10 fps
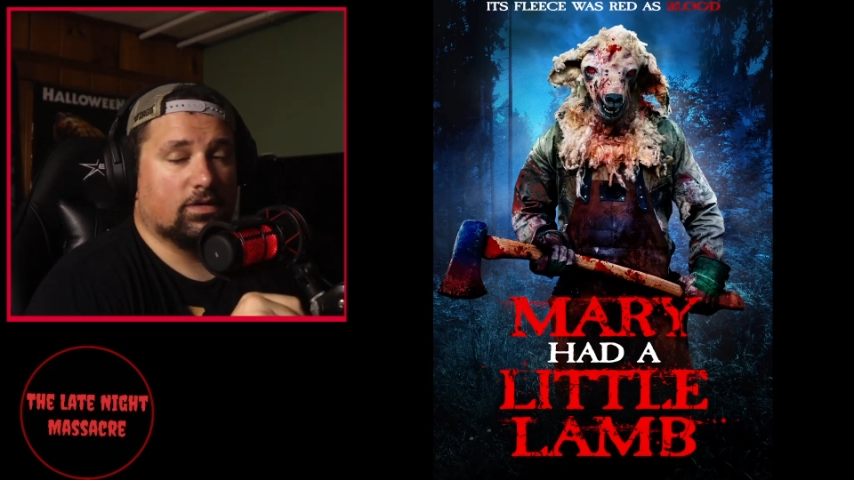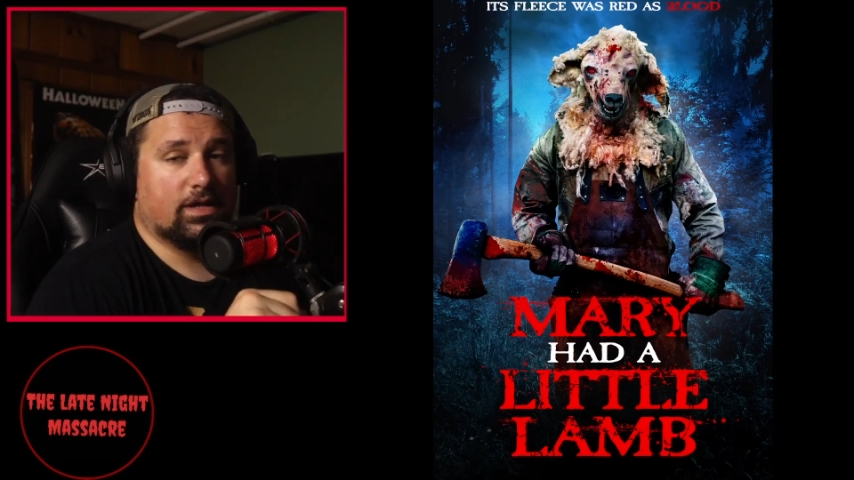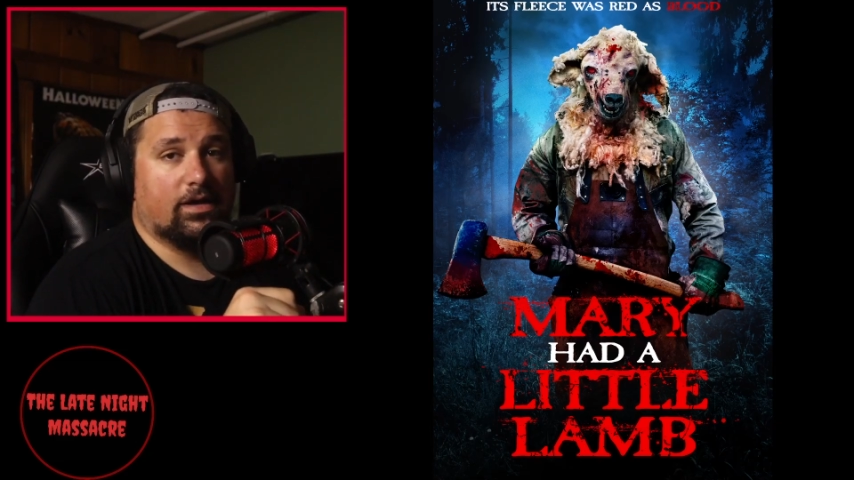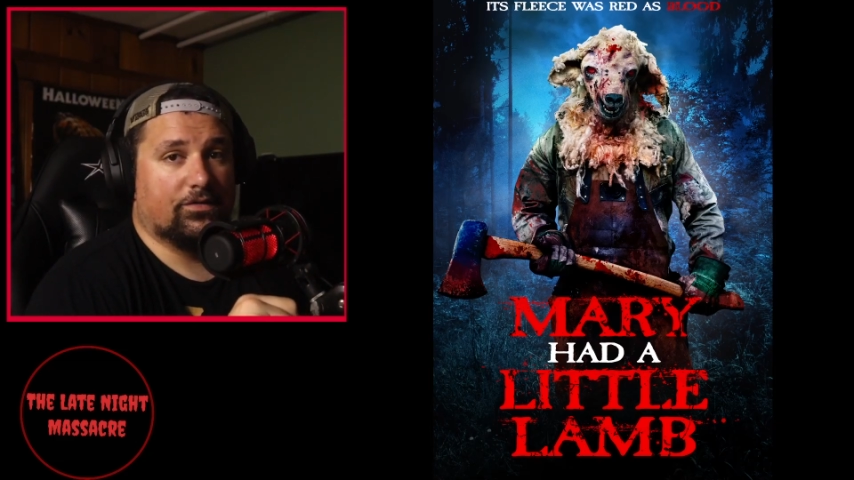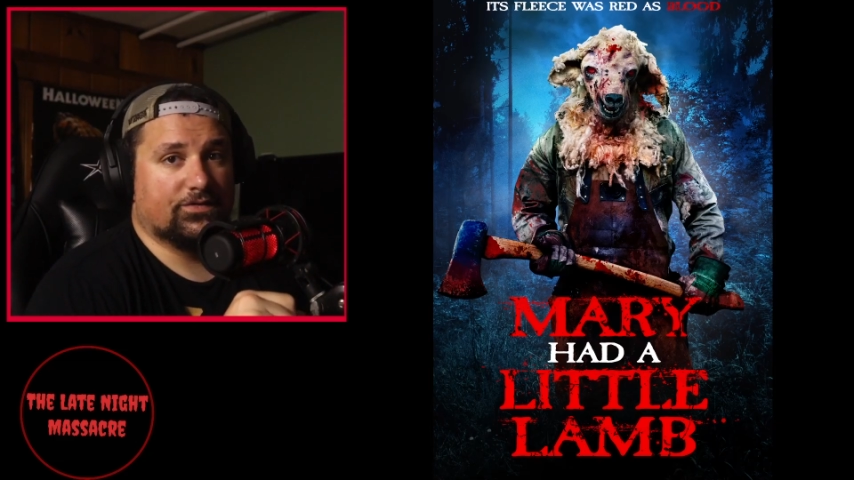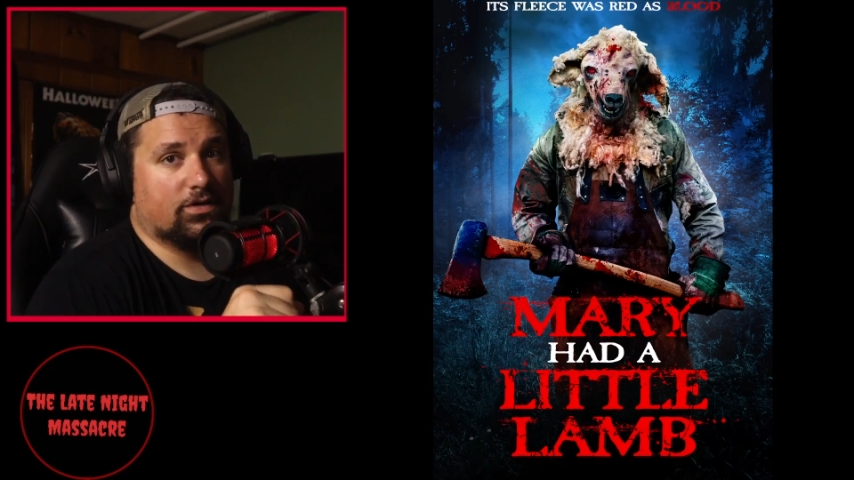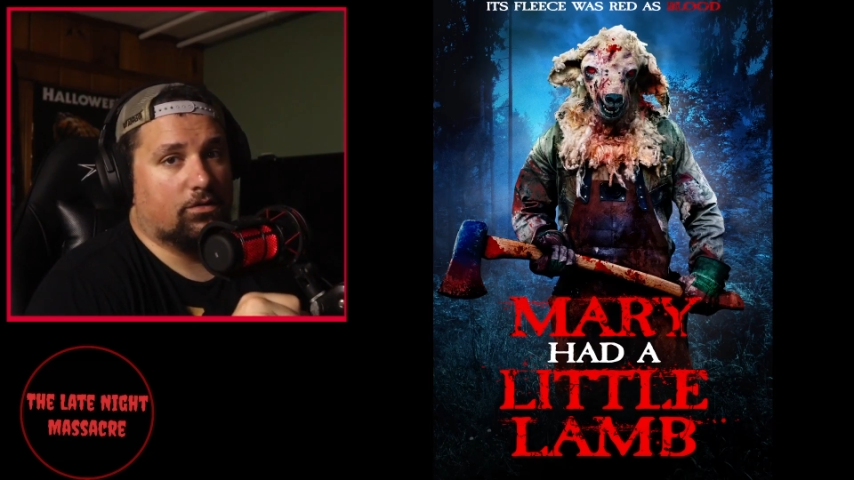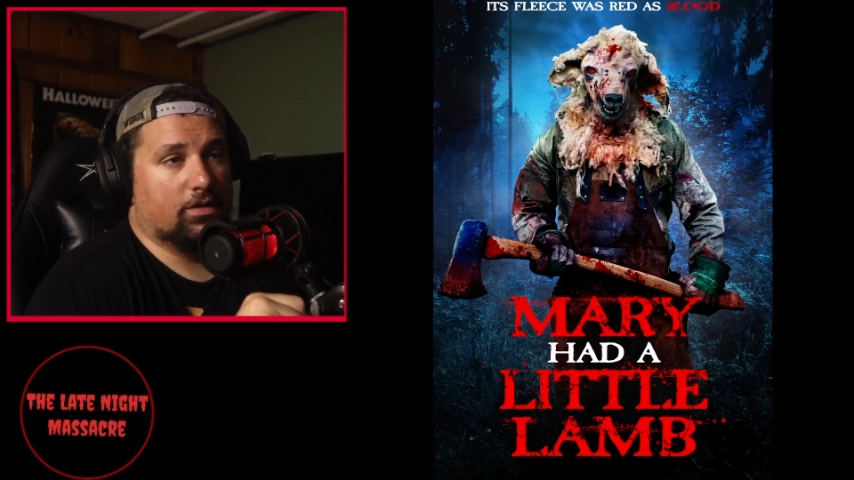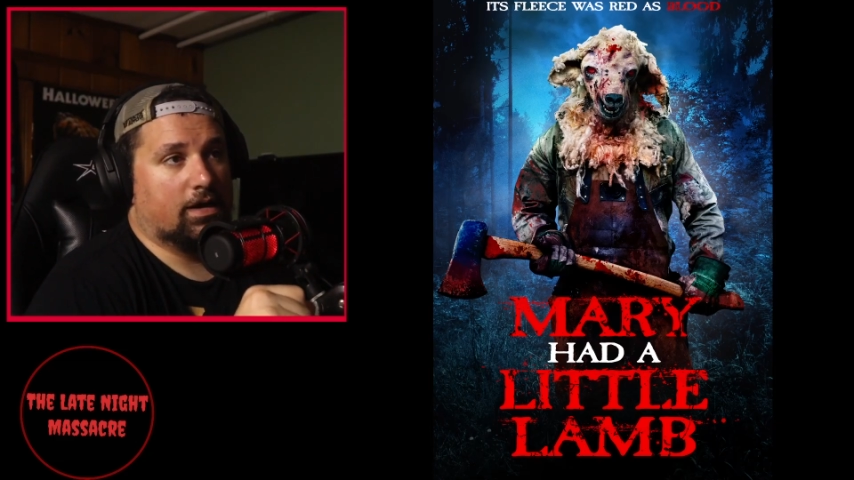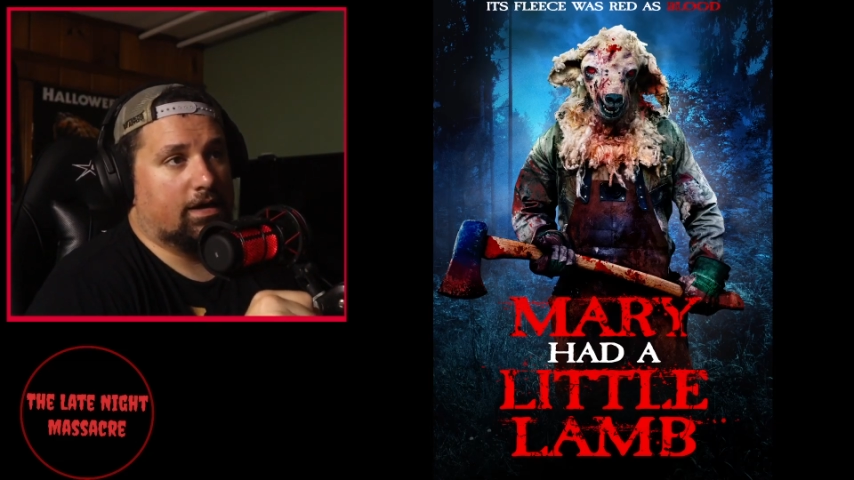the hell's
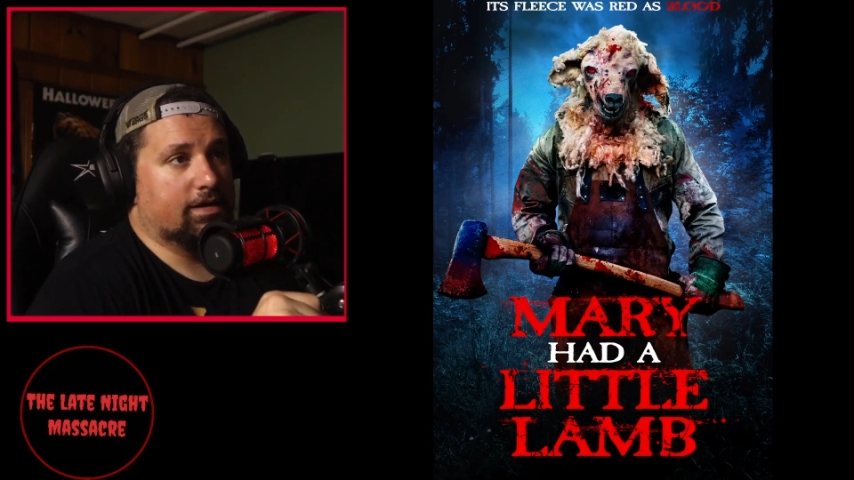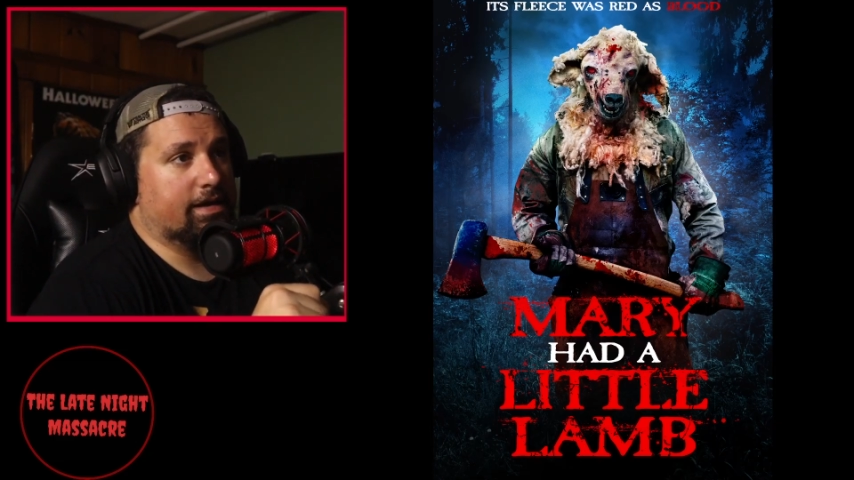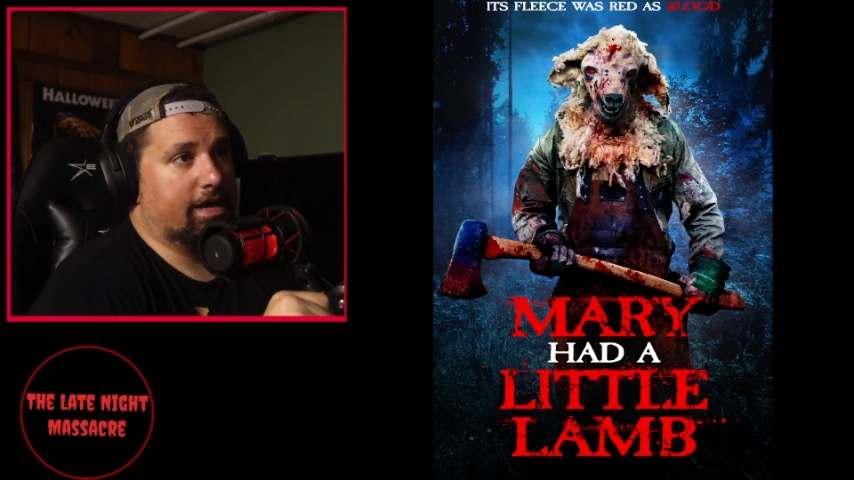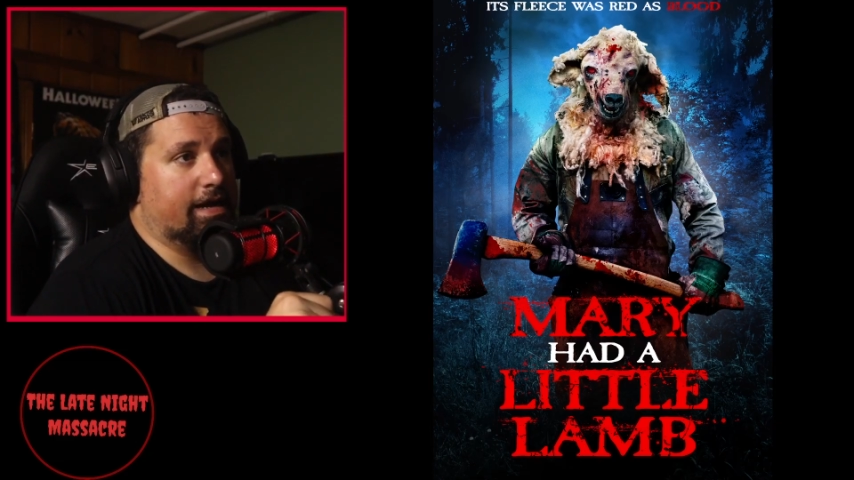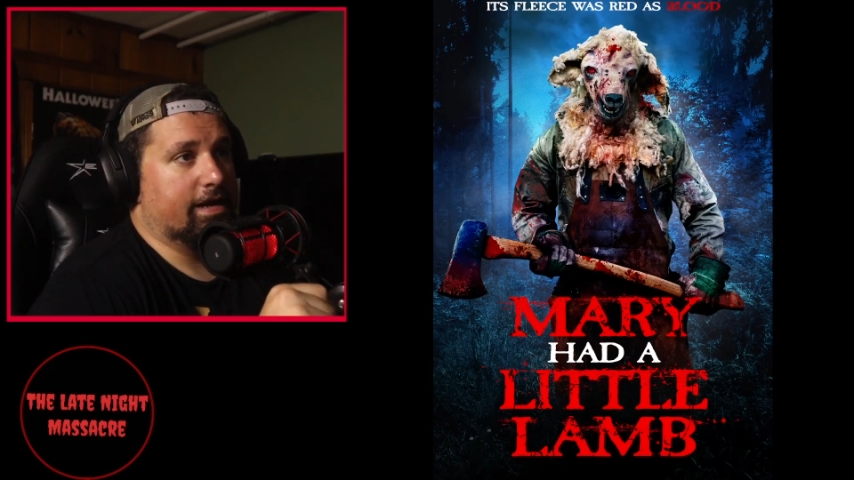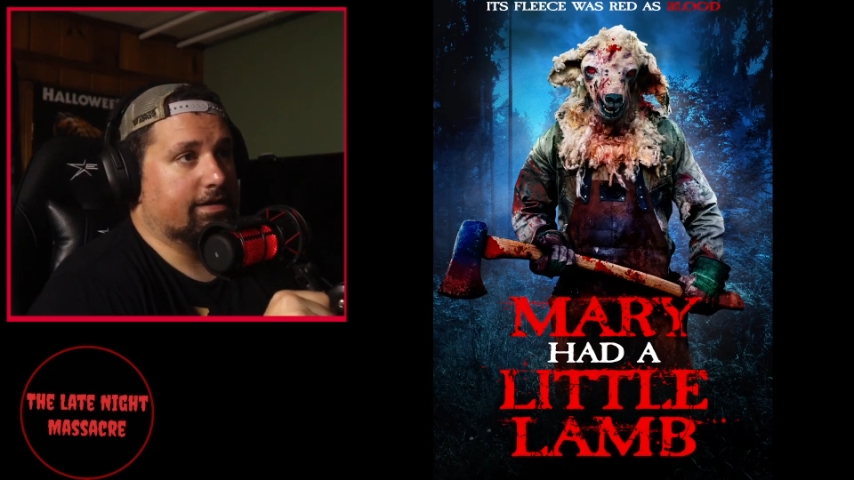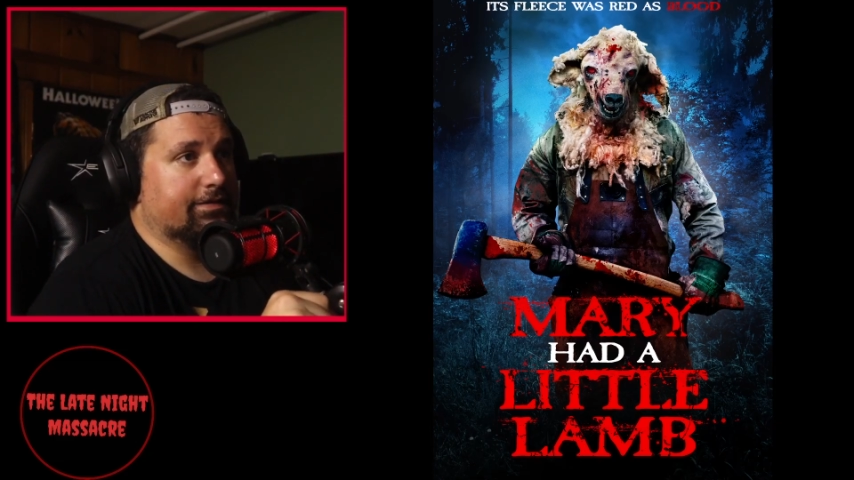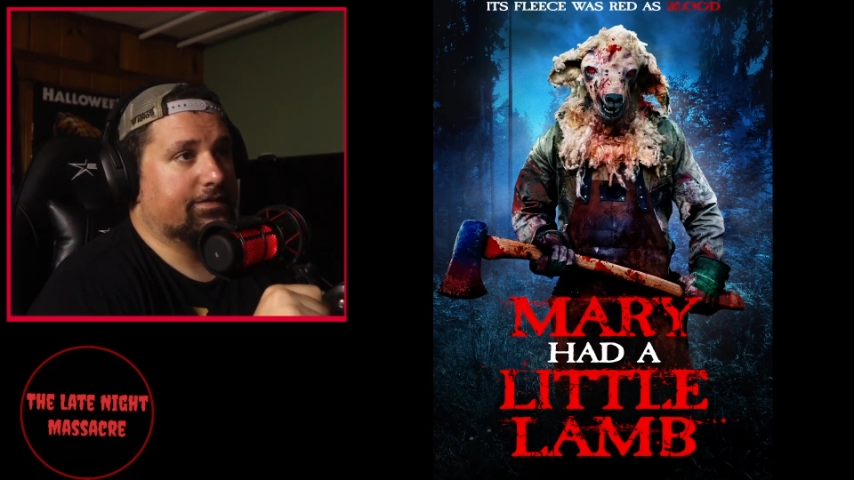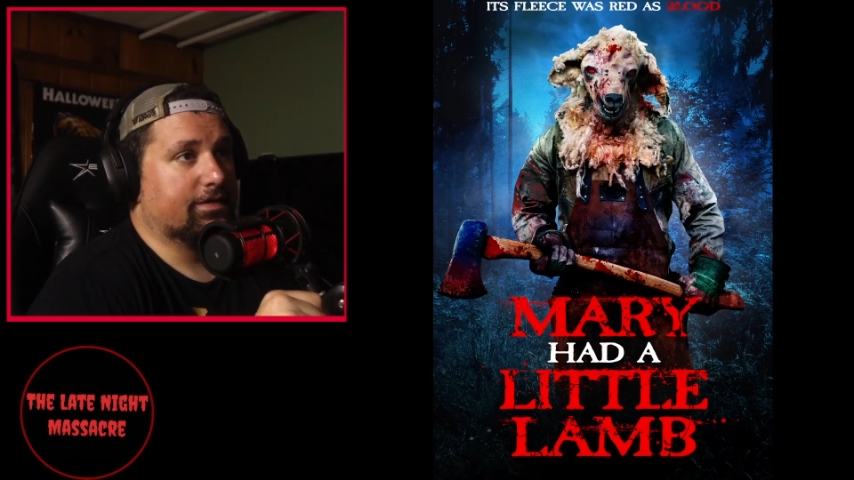going on and